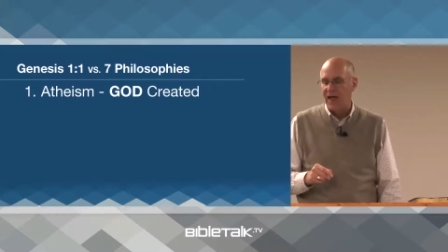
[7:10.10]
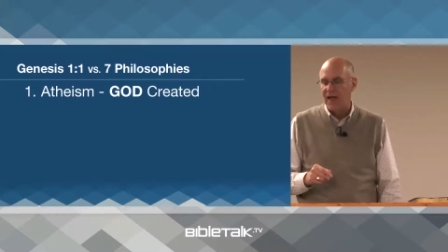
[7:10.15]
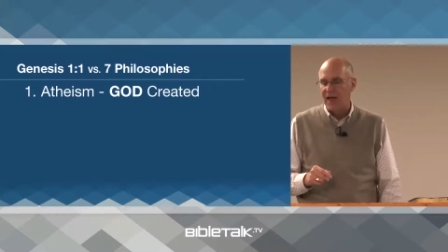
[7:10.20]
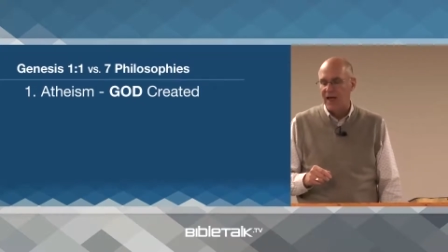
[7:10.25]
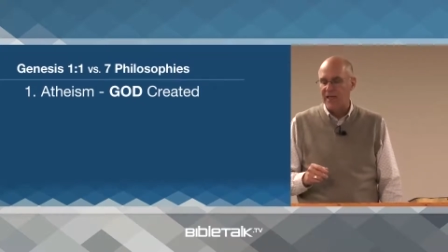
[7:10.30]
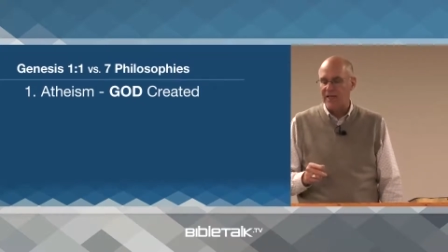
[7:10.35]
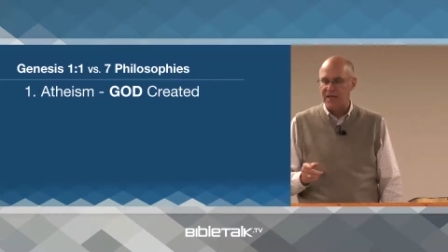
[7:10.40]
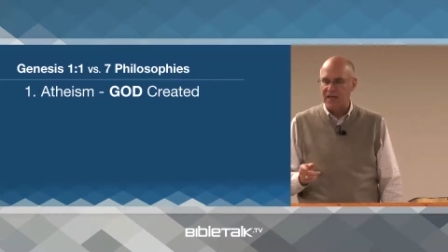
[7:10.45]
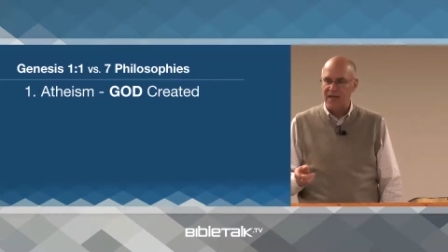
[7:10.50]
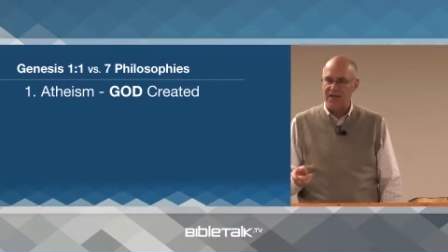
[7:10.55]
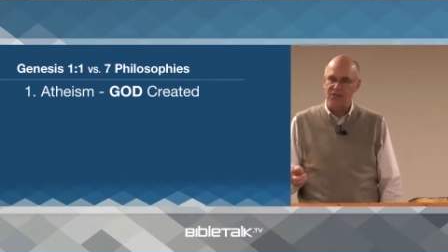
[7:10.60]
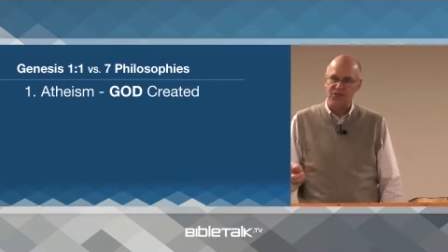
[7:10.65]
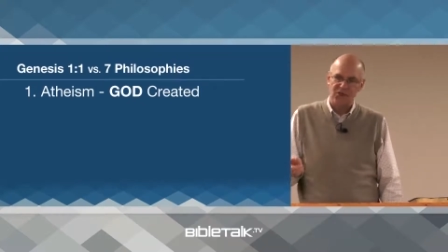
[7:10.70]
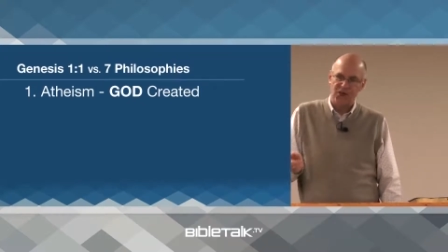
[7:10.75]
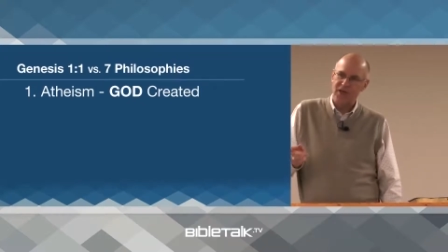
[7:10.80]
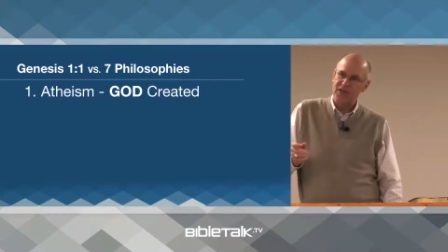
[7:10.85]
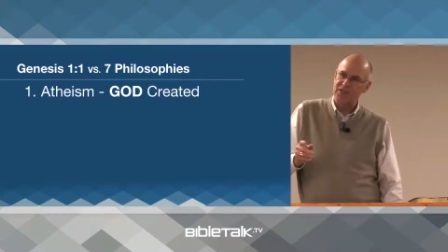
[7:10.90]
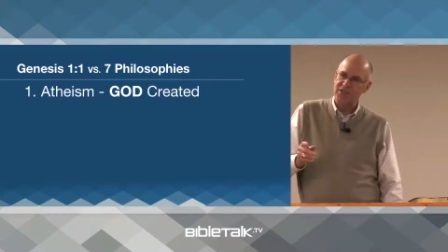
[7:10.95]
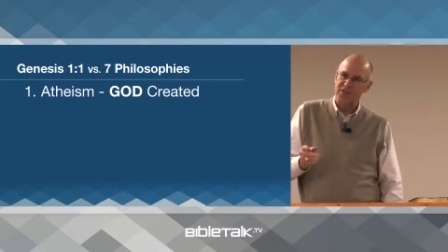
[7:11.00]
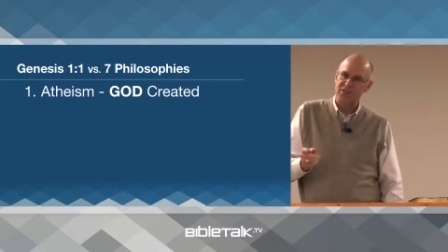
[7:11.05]
And yet
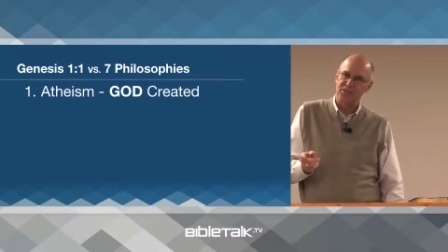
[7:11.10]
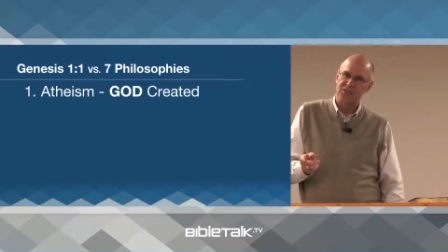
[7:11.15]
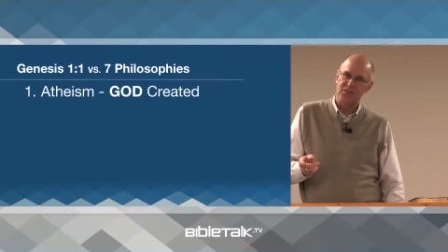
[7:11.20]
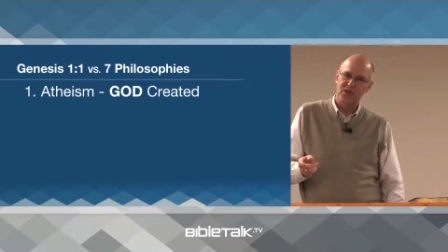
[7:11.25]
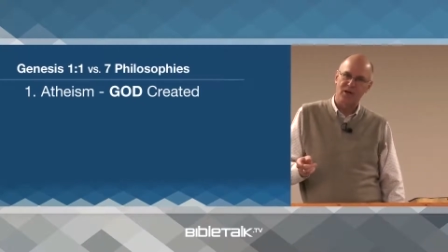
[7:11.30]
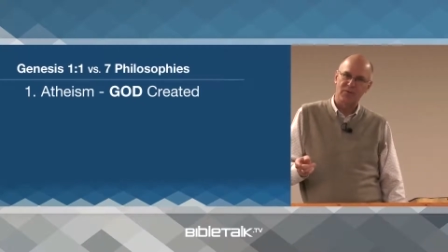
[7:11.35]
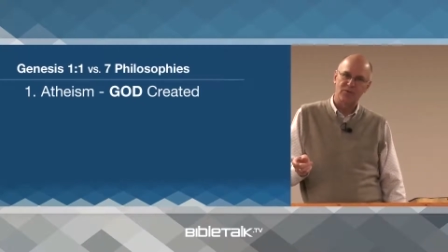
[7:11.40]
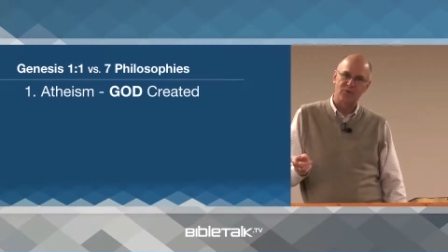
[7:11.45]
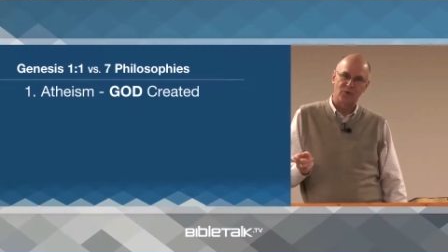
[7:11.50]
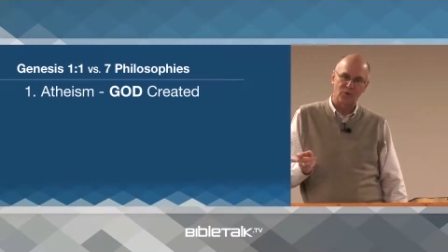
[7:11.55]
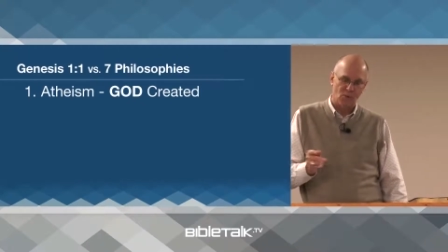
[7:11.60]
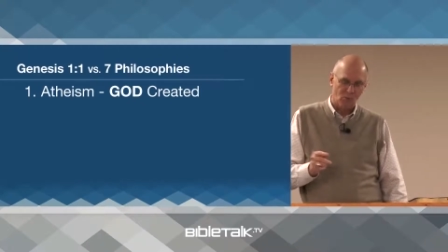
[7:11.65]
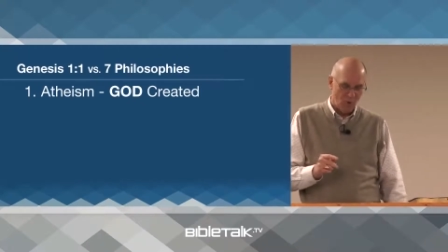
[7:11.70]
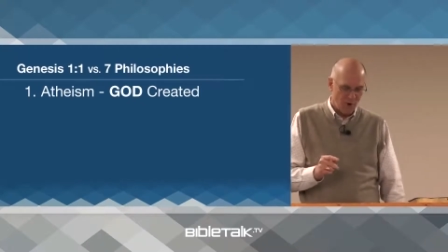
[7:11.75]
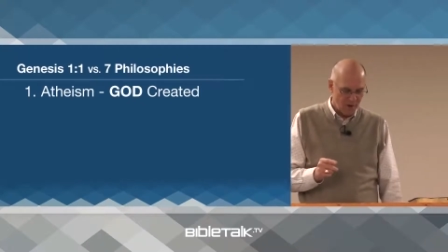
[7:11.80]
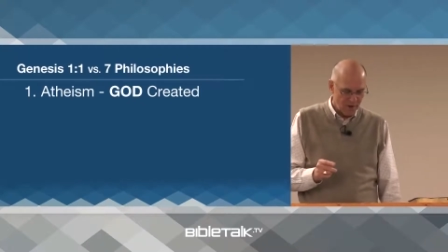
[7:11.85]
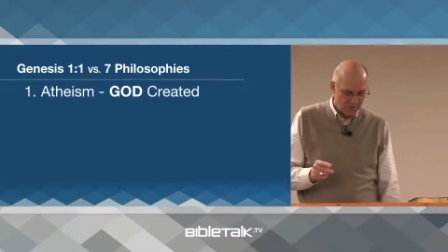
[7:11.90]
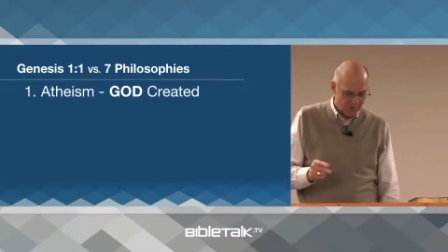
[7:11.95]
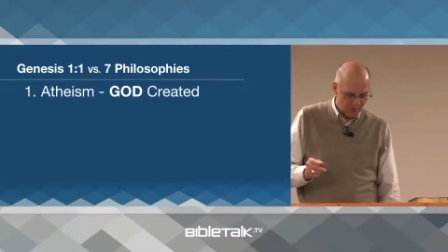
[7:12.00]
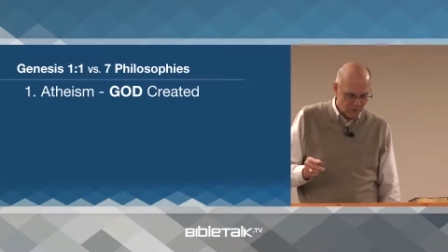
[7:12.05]
Genesis chapter
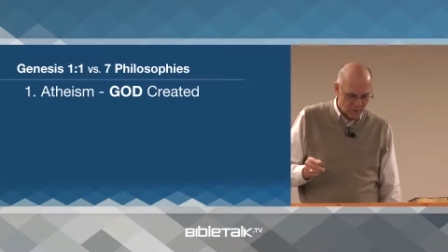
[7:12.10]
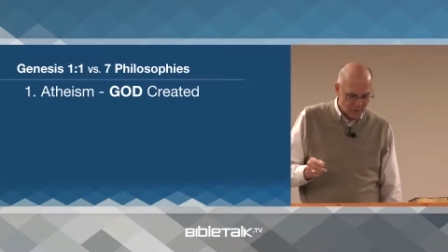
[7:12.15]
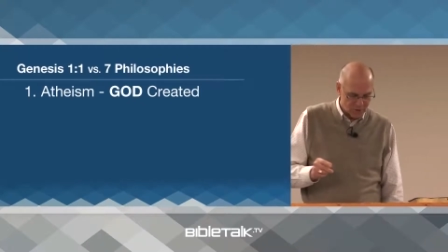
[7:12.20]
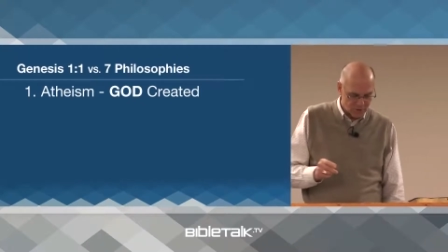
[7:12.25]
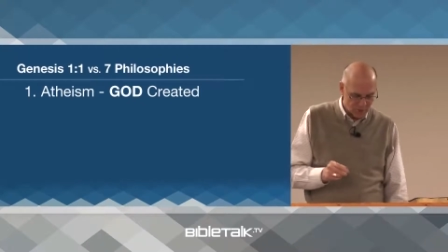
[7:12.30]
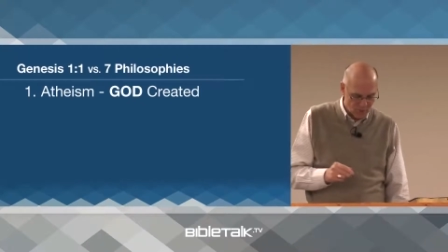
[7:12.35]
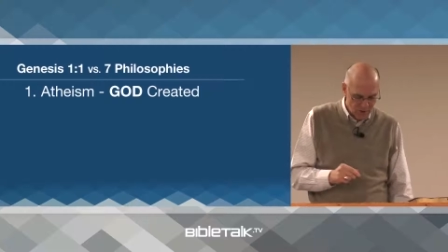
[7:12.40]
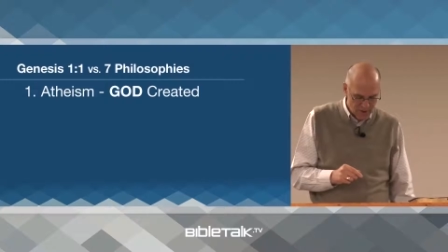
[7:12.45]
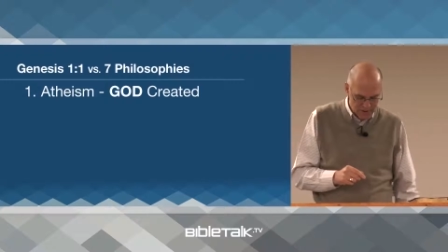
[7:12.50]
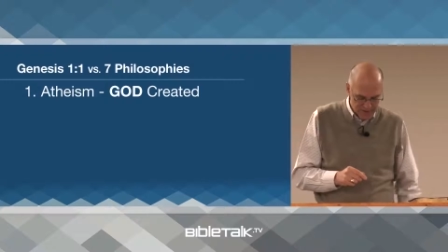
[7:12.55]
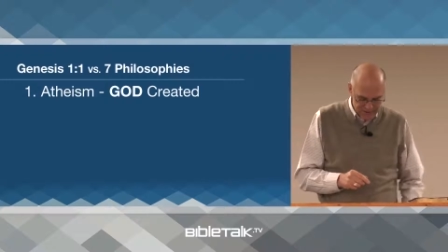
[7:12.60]
1 verse 1